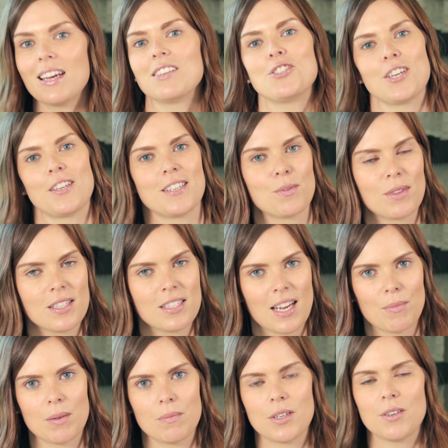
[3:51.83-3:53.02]
and share this with a
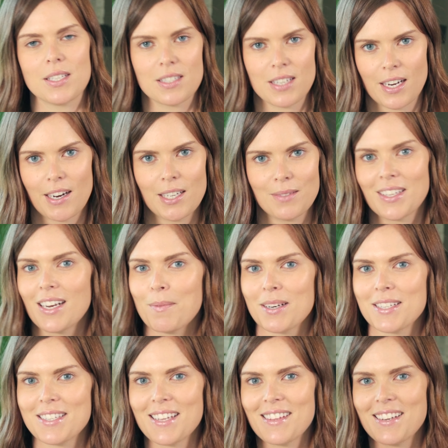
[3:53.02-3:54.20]
stepmom who needs to hear it. And I'm
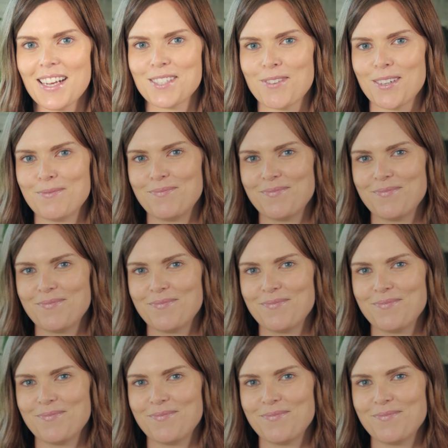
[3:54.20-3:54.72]
gonna see you in the next one.